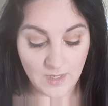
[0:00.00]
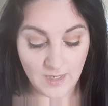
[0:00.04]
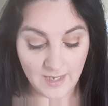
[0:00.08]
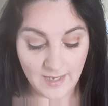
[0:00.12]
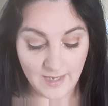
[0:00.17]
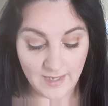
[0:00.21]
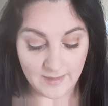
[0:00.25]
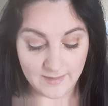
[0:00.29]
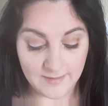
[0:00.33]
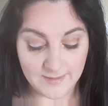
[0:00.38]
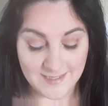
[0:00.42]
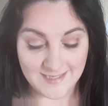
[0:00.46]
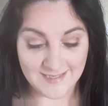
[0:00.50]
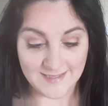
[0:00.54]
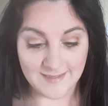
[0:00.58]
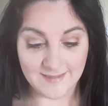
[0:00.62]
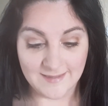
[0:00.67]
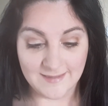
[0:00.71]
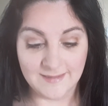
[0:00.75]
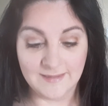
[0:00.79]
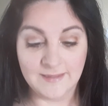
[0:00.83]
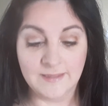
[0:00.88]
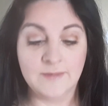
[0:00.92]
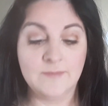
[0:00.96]
And
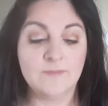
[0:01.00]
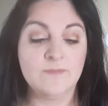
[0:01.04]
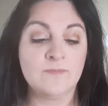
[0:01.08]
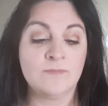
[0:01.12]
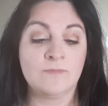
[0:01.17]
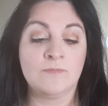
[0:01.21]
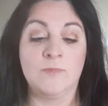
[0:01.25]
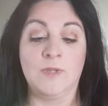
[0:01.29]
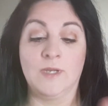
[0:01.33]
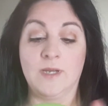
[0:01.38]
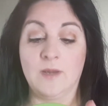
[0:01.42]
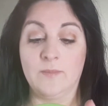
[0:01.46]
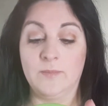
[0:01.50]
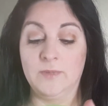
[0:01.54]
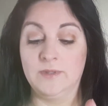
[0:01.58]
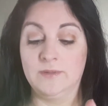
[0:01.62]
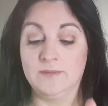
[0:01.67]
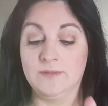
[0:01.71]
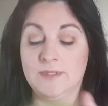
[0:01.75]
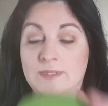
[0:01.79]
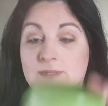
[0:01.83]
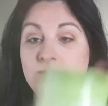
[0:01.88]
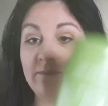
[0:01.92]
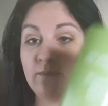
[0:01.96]
they come
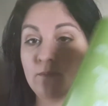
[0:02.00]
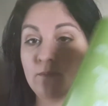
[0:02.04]
in